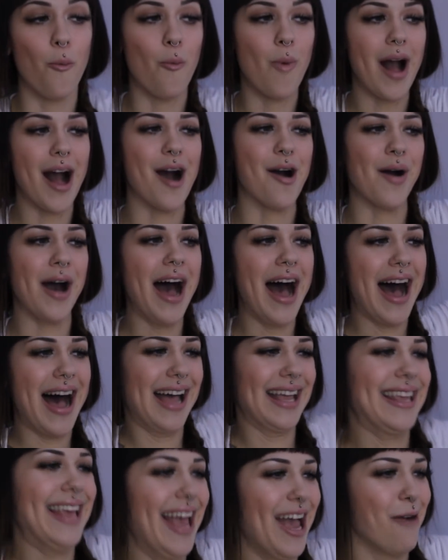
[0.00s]
wow,
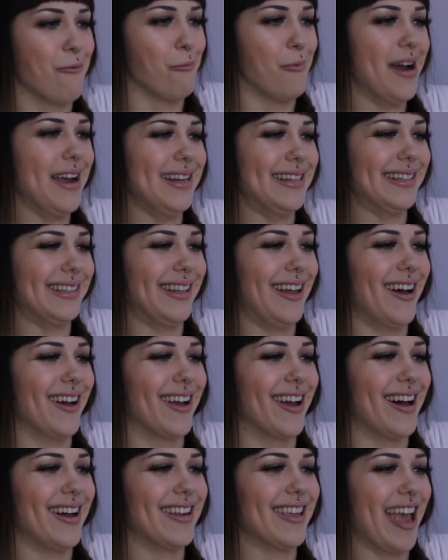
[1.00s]
I can't wait to
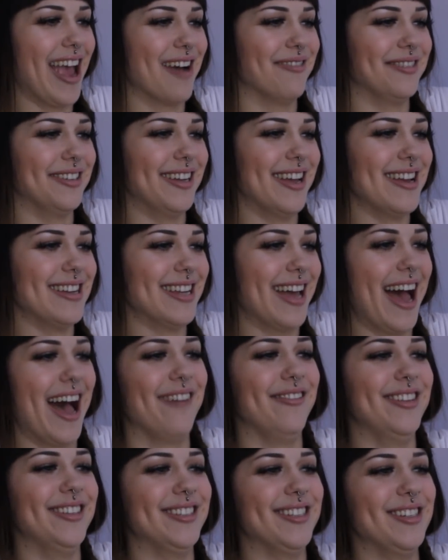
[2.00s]
log on cam tonight to
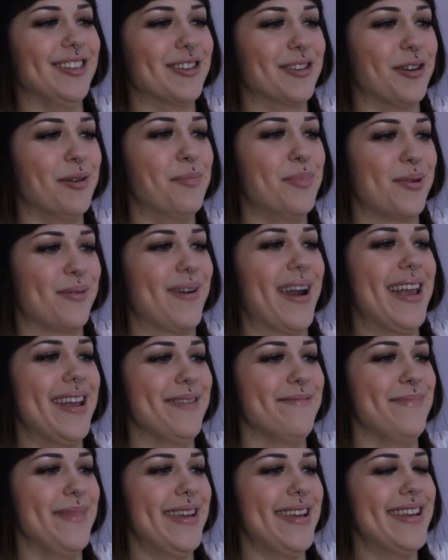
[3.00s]
have this girl
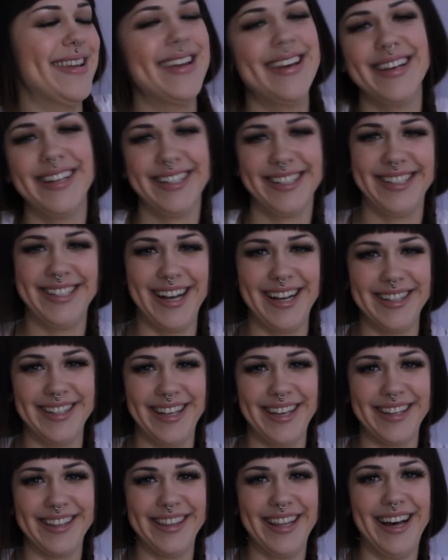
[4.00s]
berate me. Sounds
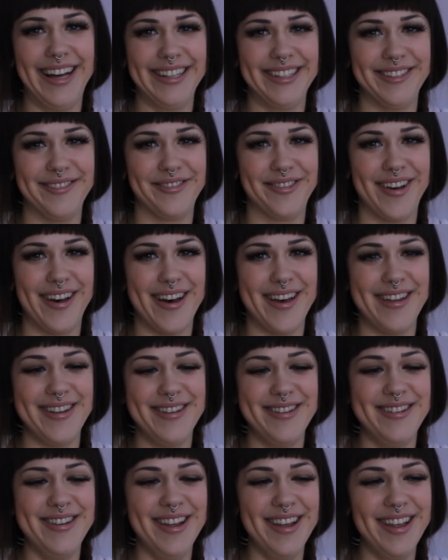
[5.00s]
like lots of fun.
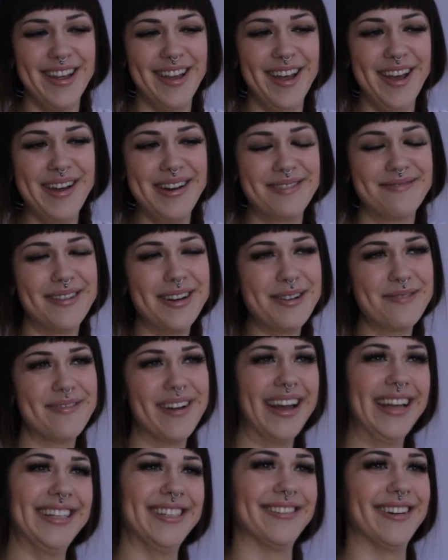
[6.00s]
What a
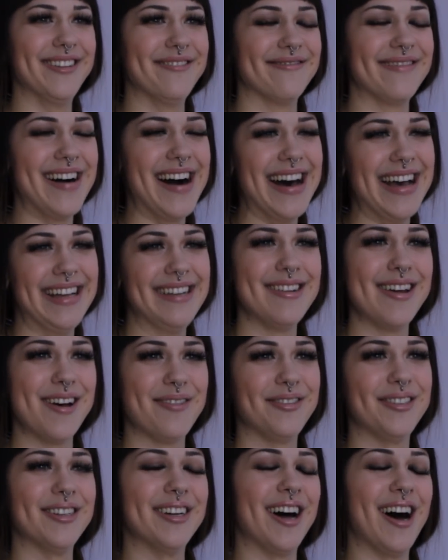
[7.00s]
way to unwind
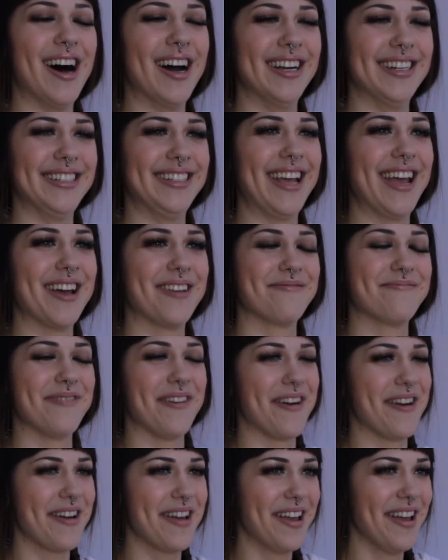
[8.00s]
after a hard day at
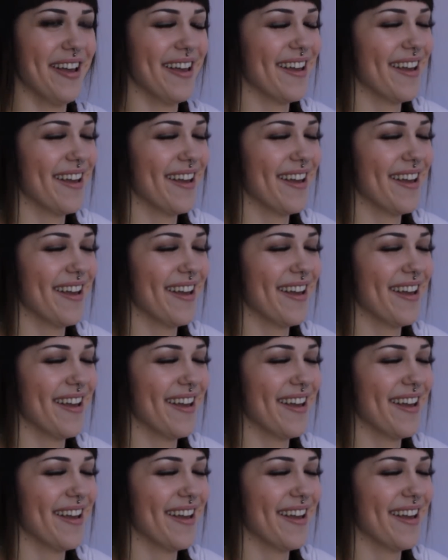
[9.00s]
work.